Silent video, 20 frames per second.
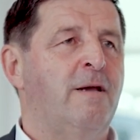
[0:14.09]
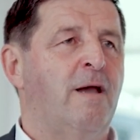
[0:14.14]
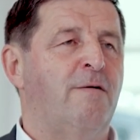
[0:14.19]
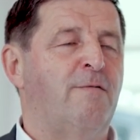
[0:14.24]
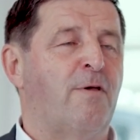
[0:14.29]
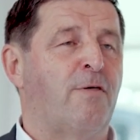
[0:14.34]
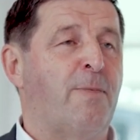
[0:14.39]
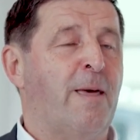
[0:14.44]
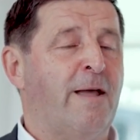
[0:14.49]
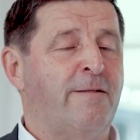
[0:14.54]
And
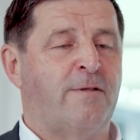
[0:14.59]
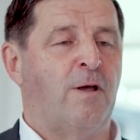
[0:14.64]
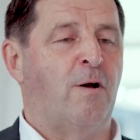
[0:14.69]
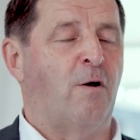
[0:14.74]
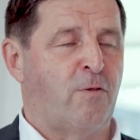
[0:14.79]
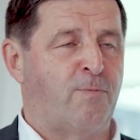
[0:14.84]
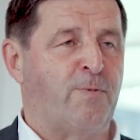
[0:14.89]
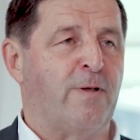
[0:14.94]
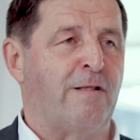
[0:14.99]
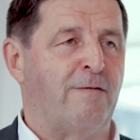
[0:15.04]
with that, the
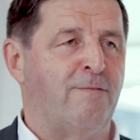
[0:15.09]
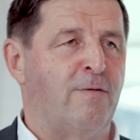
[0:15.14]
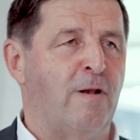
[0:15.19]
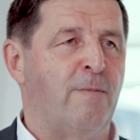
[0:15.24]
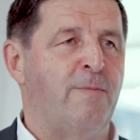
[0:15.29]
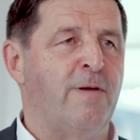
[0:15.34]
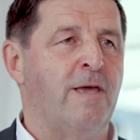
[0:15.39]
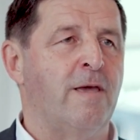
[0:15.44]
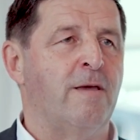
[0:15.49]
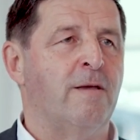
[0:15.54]
hospital
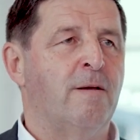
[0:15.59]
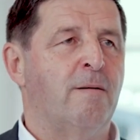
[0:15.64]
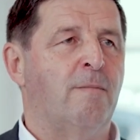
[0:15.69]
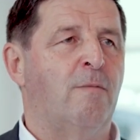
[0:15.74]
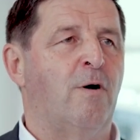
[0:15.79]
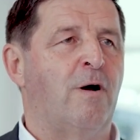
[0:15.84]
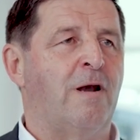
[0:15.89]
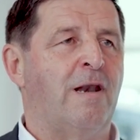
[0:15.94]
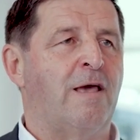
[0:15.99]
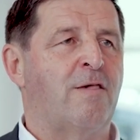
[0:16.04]
will be
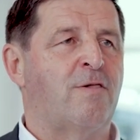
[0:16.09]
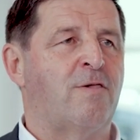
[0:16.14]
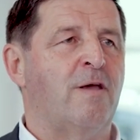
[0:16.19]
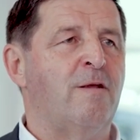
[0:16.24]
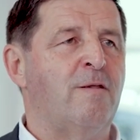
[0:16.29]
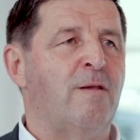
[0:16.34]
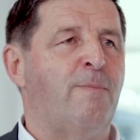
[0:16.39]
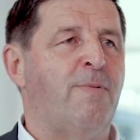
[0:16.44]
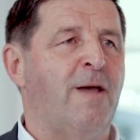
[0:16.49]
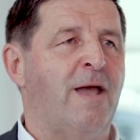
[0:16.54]
more or less
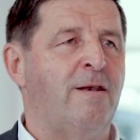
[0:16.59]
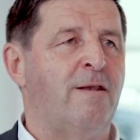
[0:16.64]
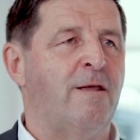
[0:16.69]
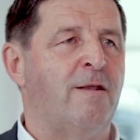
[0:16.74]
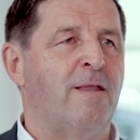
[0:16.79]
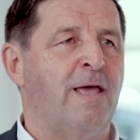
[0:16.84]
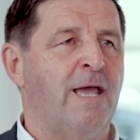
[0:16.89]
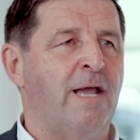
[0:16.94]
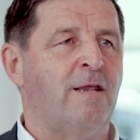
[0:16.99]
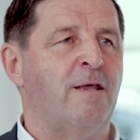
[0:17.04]

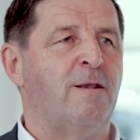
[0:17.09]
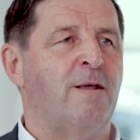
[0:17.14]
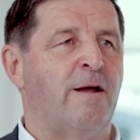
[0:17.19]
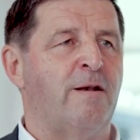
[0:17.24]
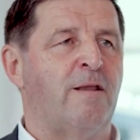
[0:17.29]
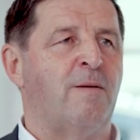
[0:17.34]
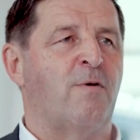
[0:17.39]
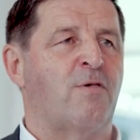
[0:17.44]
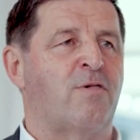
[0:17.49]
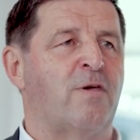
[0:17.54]
independent
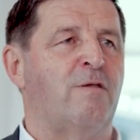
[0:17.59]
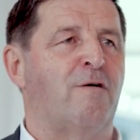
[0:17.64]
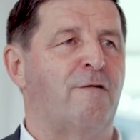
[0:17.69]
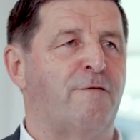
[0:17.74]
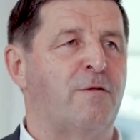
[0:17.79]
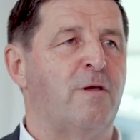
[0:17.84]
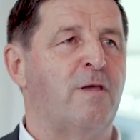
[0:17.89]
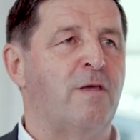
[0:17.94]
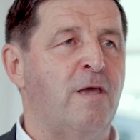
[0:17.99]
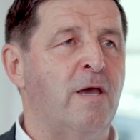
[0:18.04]
80–90%
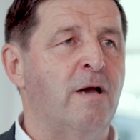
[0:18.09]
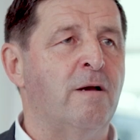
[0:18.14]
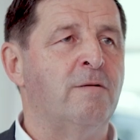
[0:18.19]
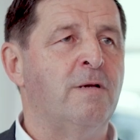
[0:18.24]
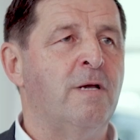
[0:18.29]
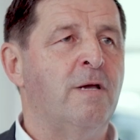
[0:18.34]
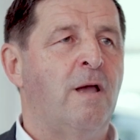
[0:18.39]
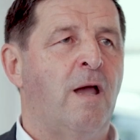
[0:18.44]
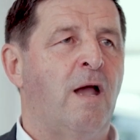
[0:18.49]
of the year